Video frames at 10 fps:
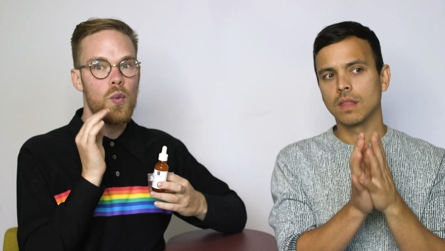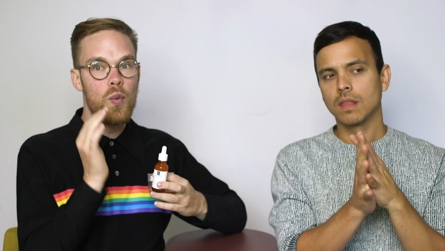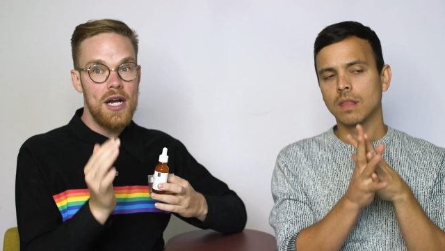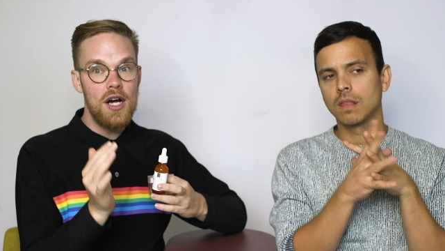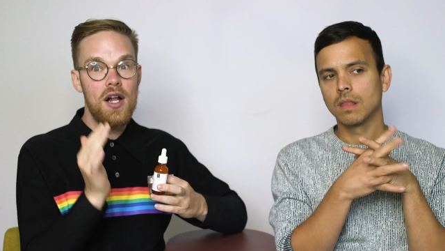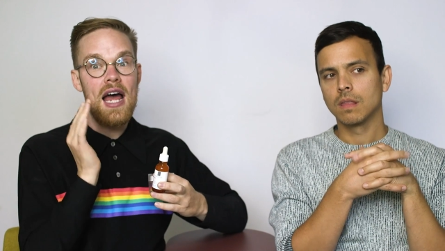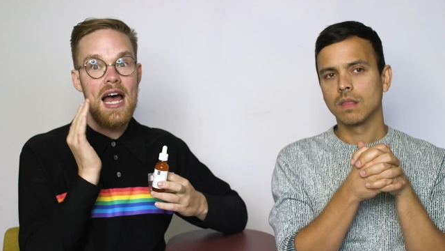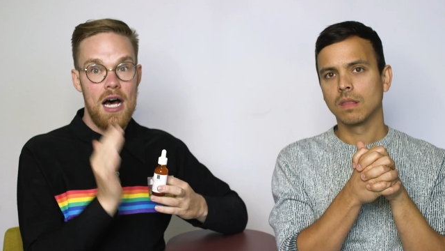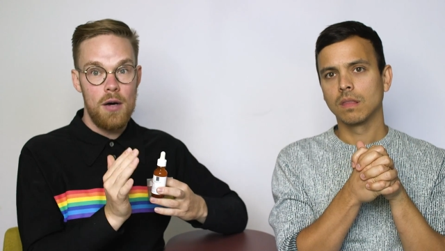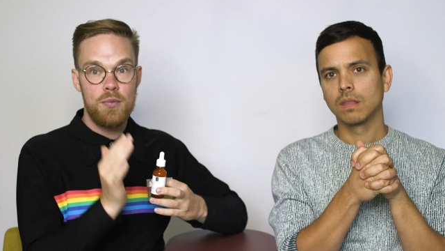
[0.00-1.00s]
Speaker 1: will
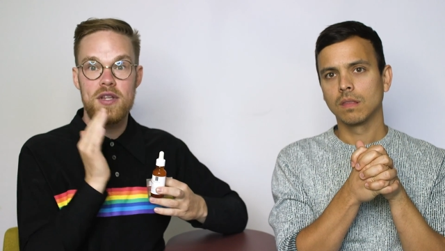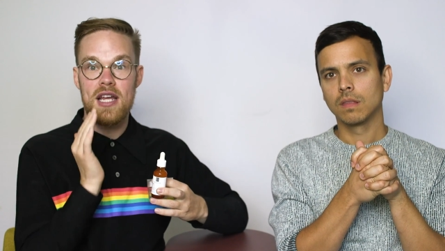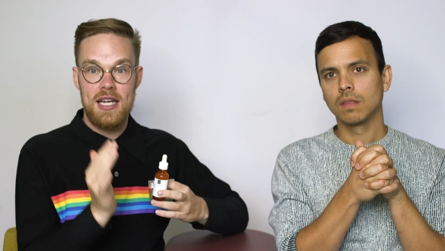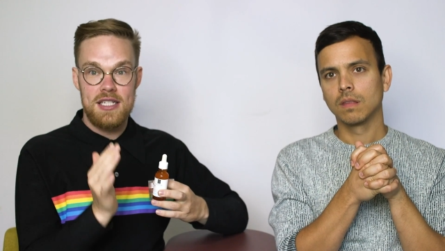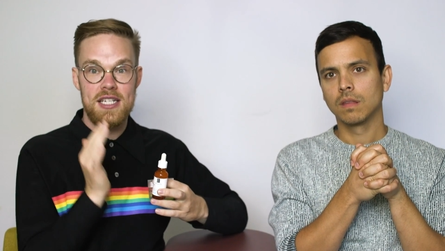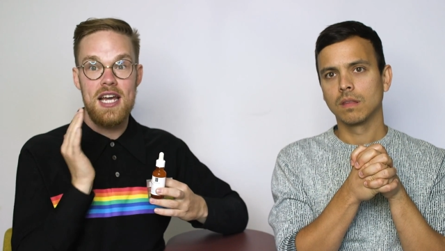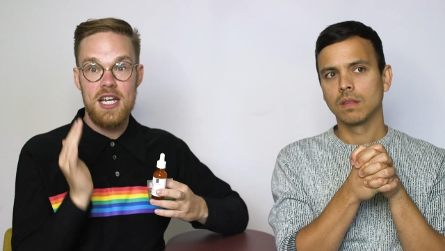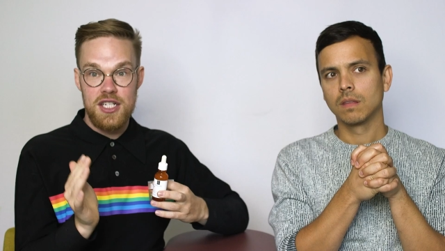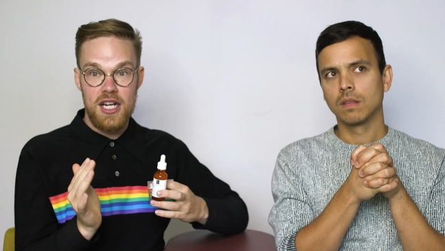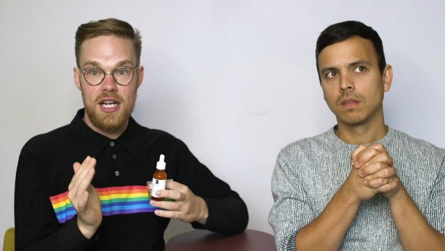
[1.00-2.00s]
help with
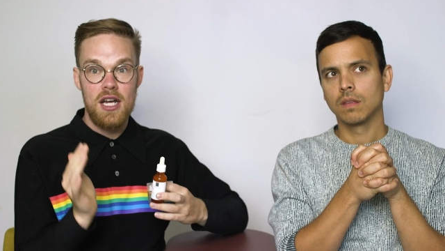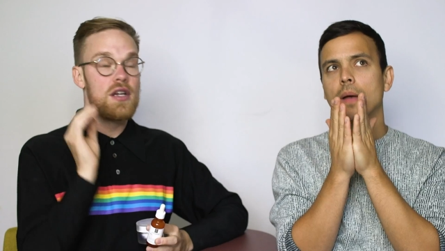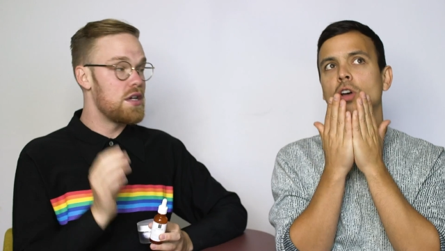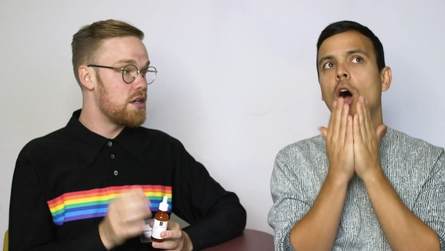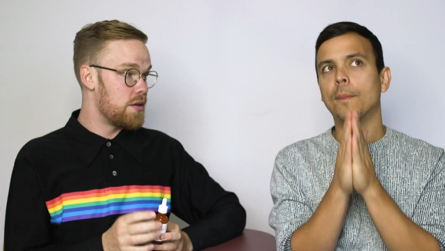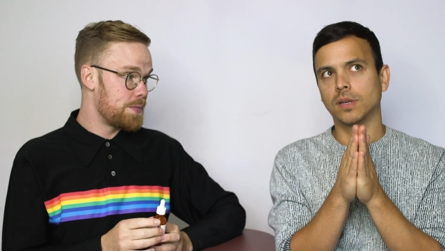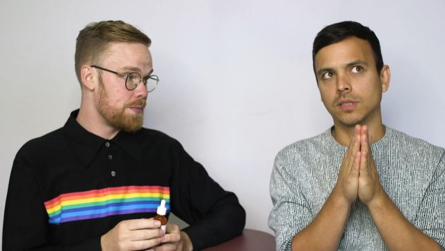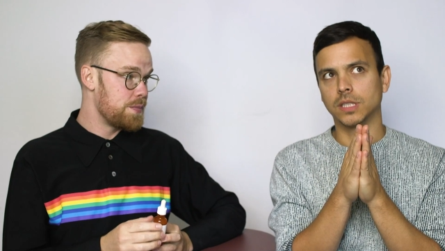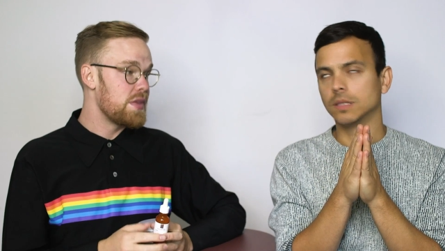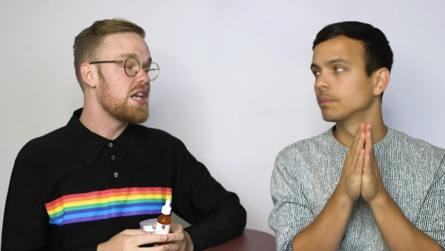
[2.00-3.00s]
anti-aging.
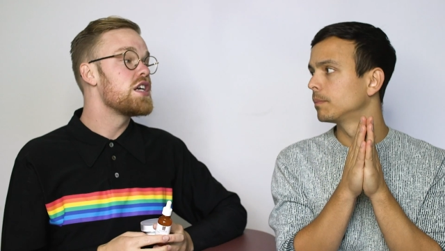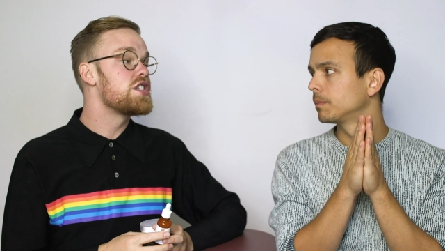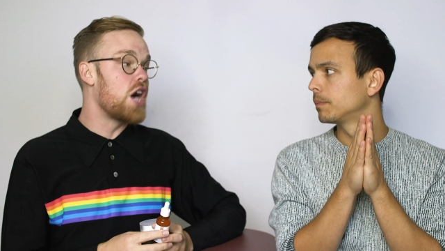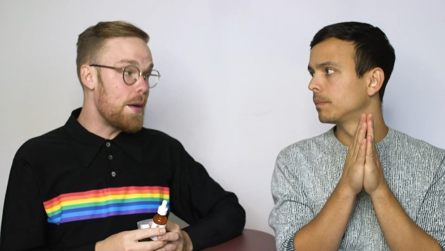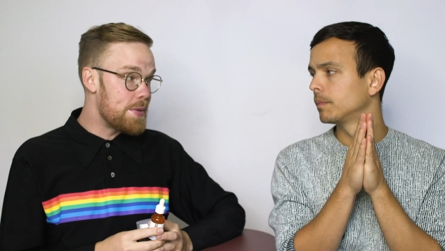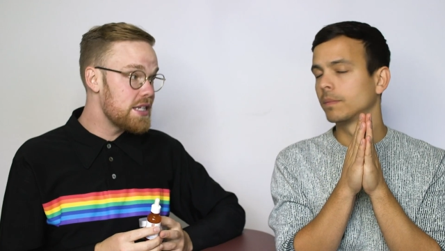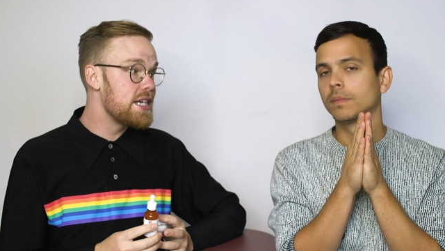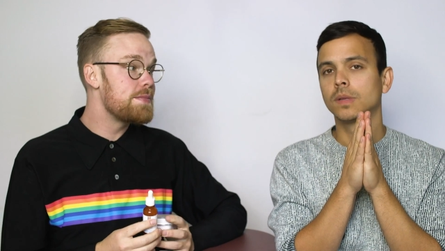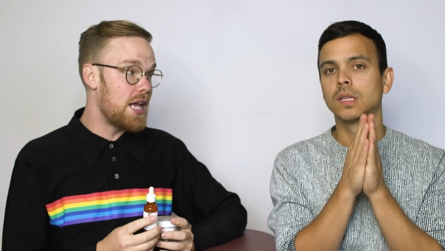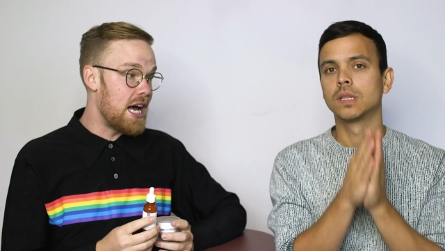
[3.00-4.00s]
Topically
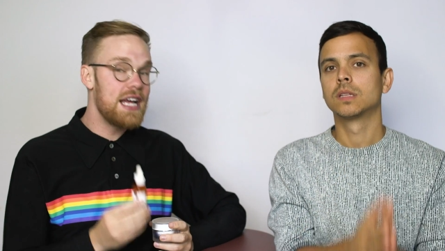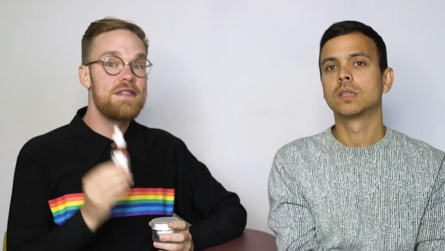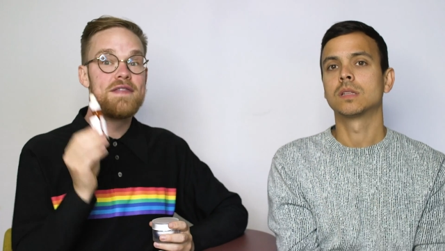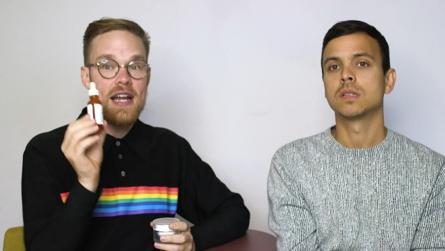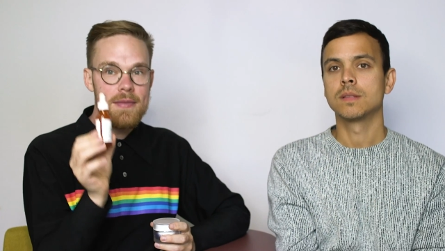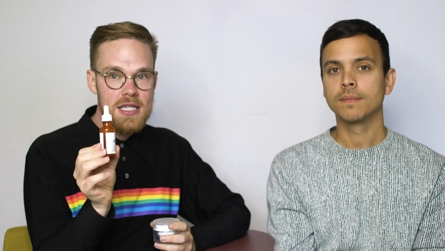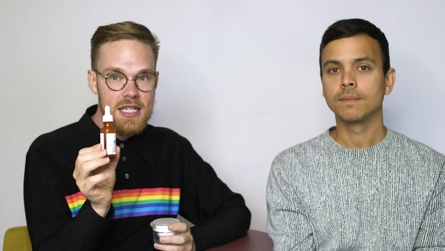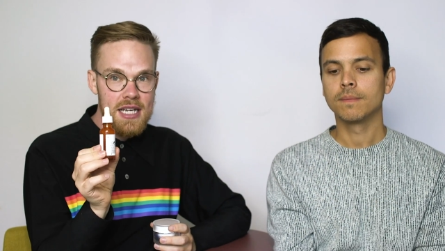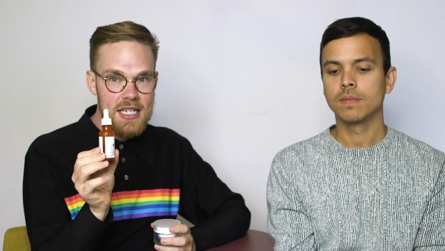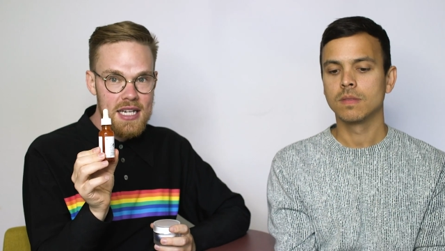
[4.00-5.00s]
applying, vitamin
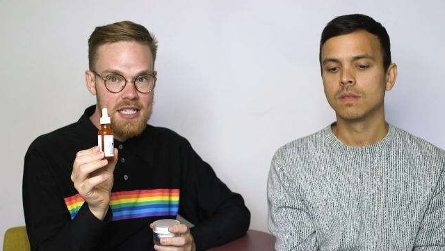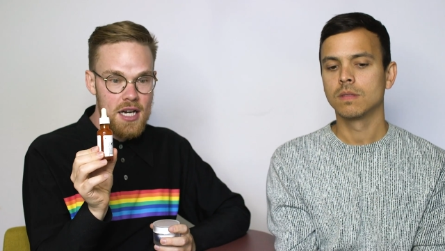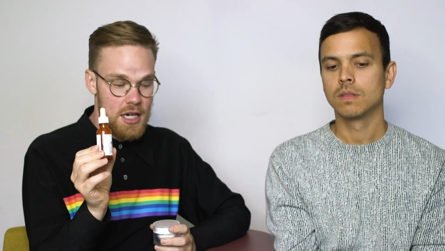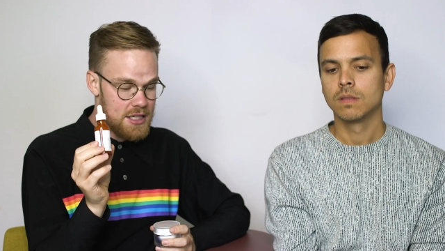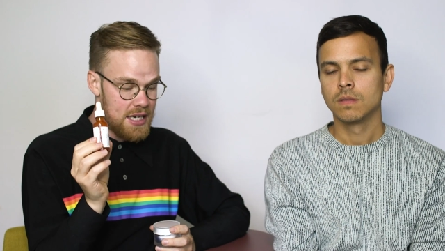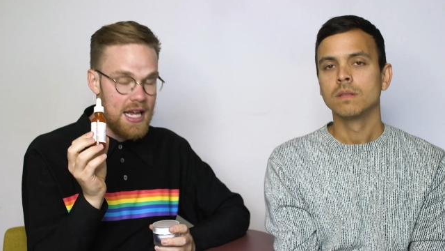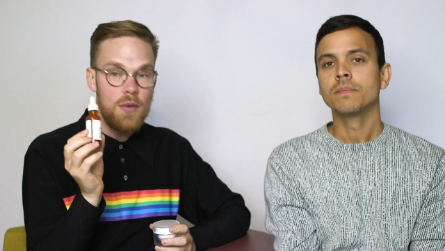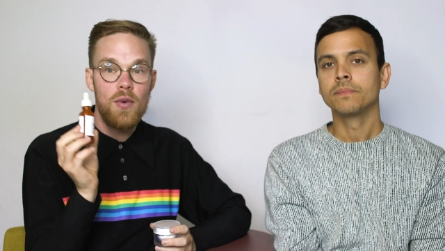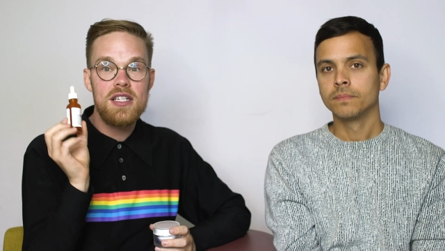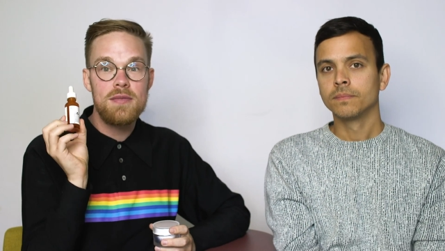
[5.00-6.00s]
C is an antioxidant, and
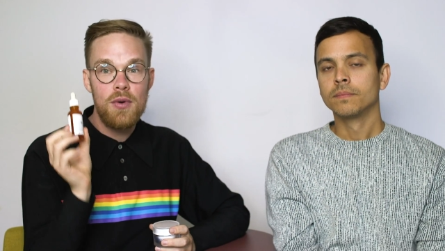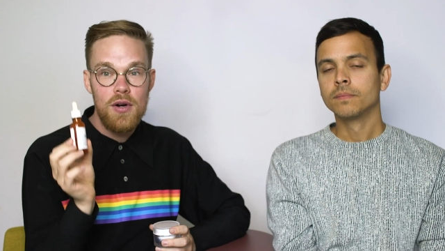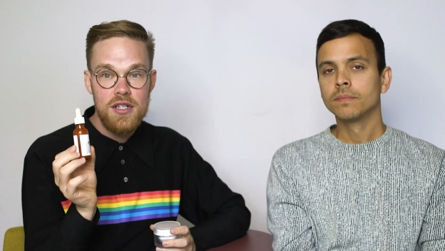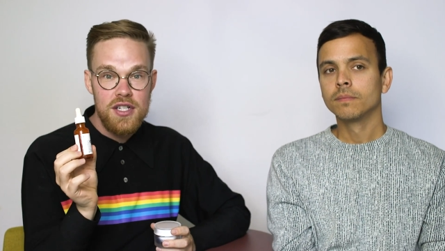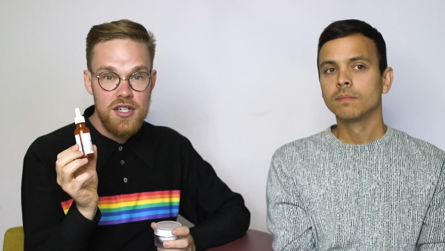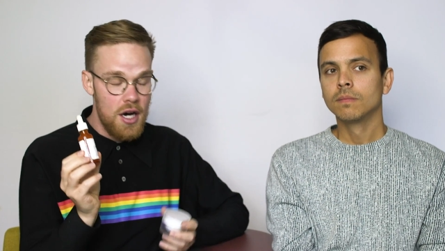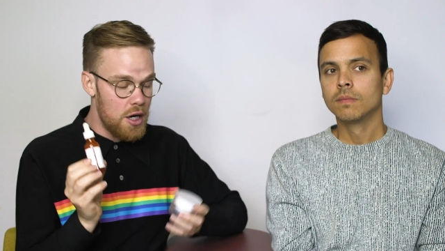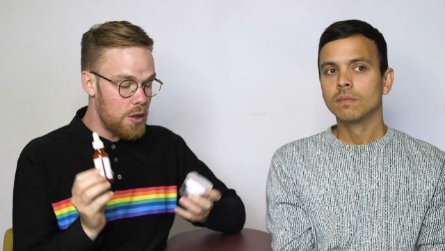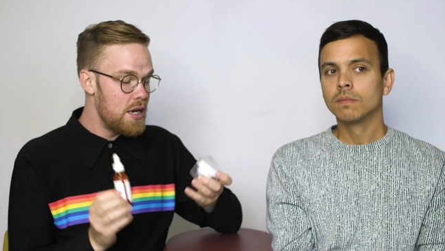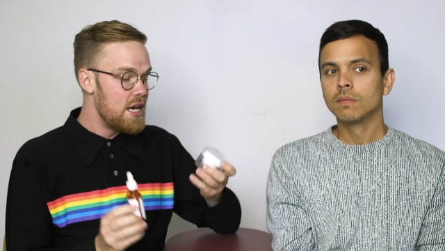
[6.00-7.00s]
what is important to
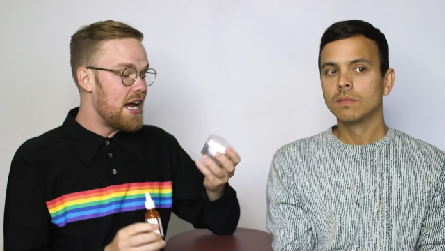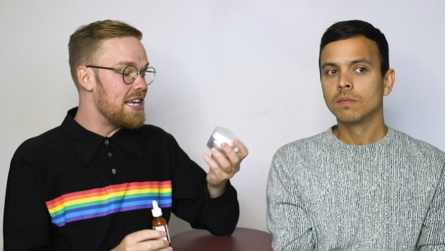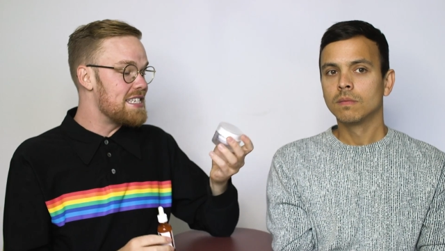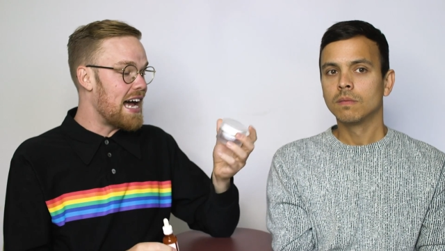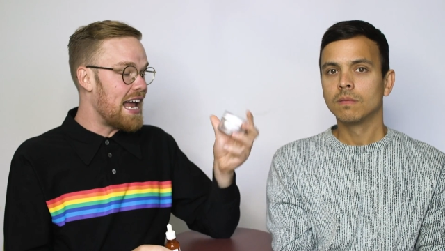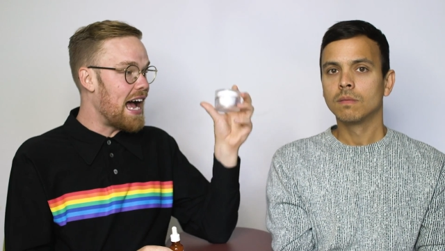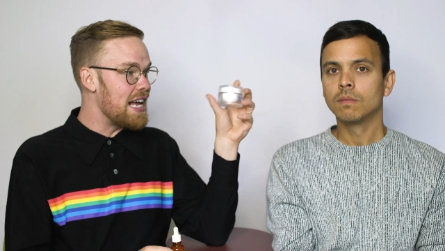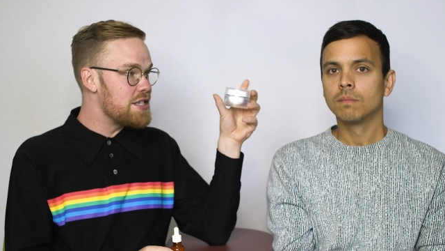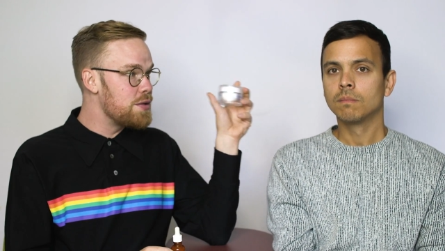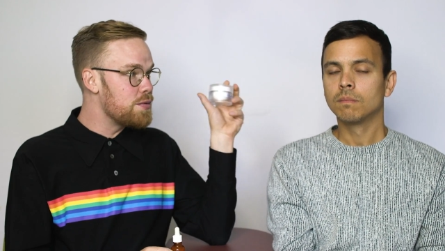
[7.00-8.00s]
know is that,
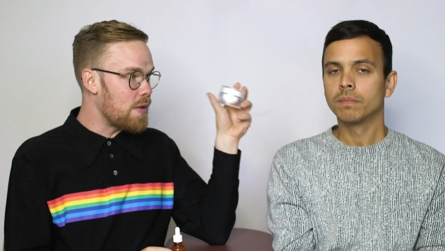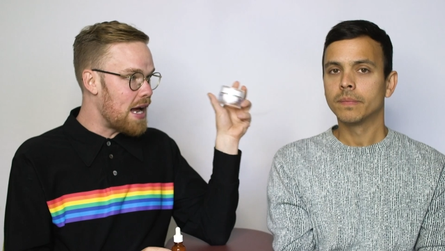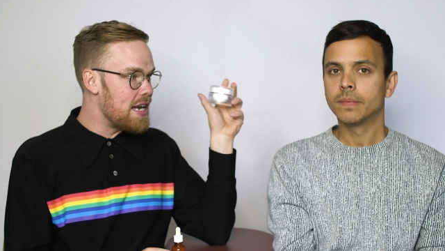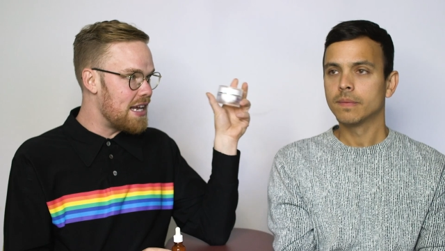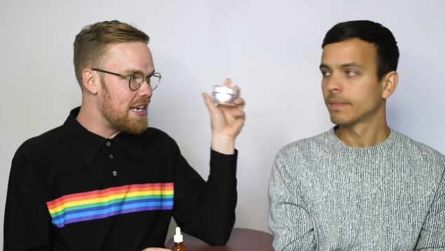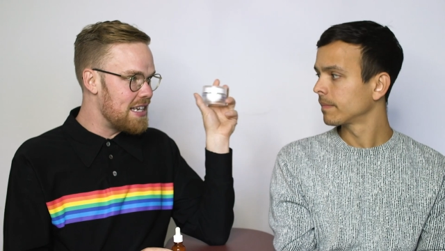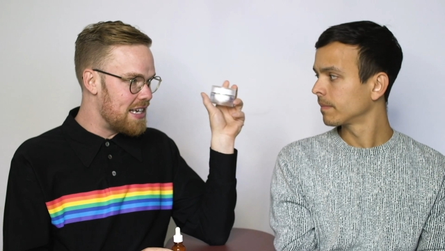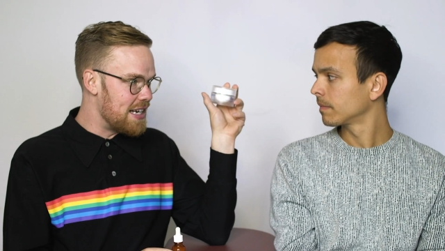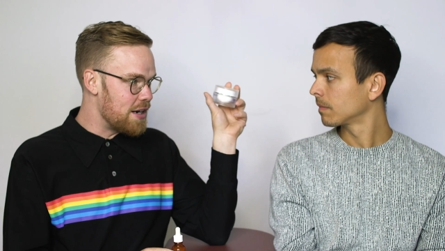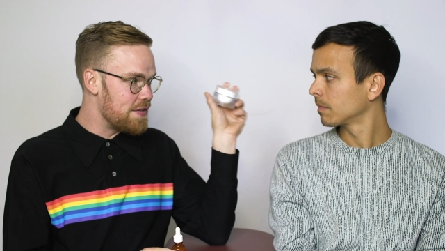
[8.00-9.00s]
as you read in
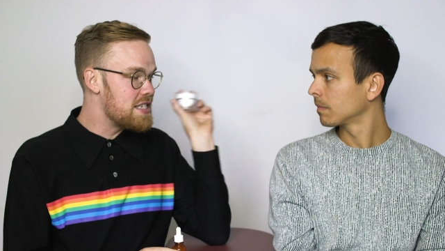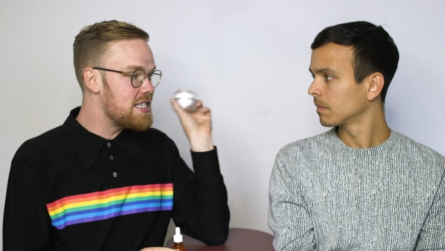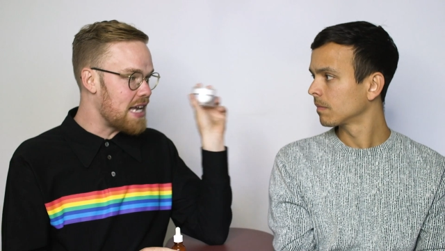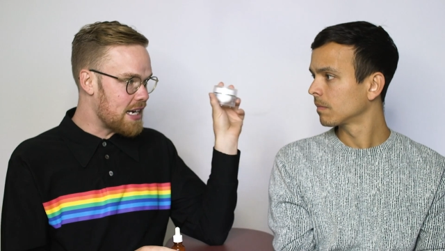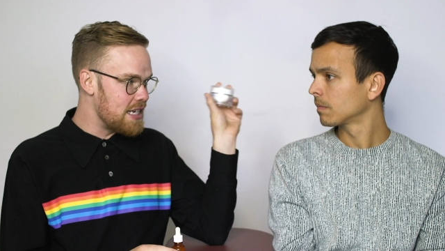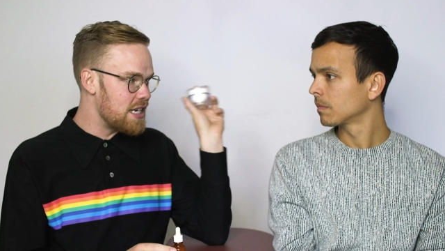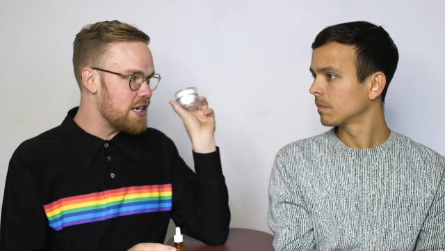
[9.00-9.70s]
here, the second